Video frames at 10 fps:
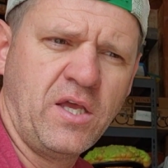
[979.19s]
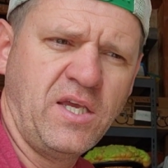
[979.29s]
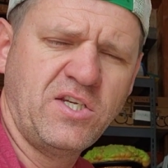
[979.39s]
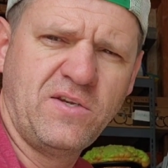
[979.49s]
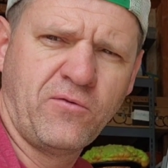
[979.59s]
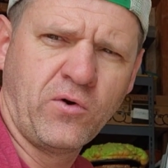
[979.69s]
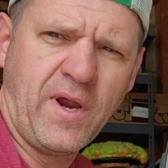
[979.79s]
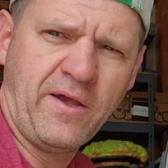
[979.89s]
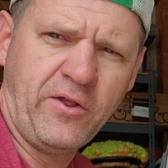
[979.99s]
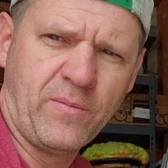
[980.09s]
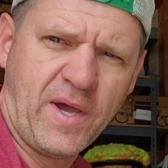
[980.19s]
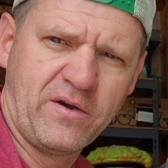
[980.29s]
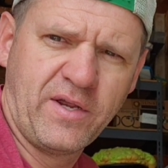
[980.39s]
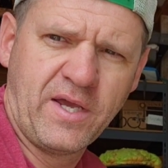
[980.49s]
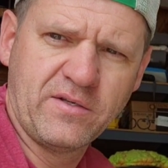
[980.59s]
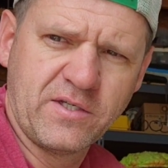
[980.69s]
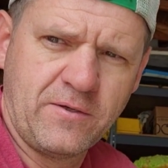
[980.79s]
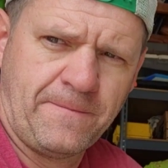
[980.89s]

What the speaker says: EG4-LL battery handles it.